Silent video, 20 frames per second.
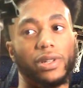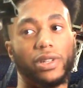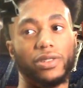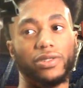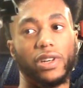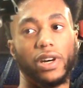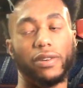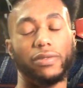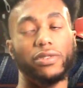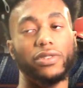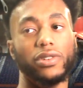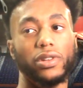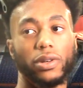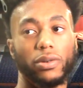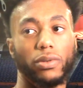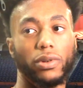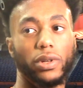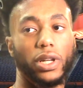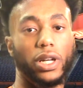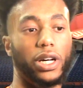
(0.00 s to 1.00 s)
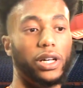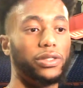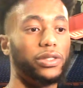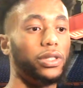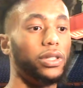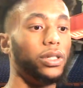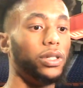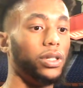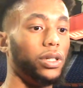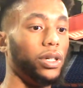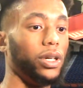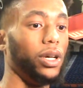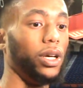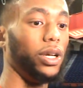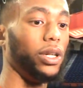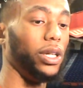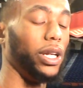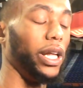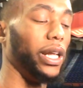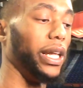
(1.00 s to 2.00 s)
because obviously we lost
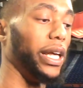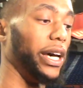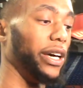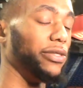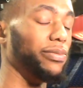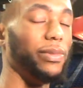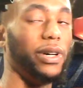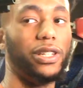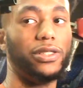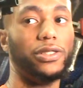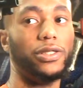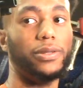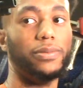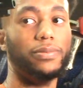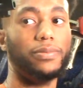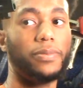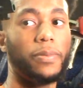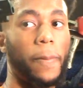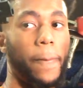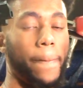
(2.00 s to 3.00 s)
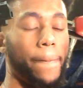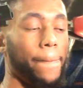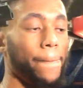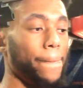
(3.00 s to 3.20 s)
that last matchup.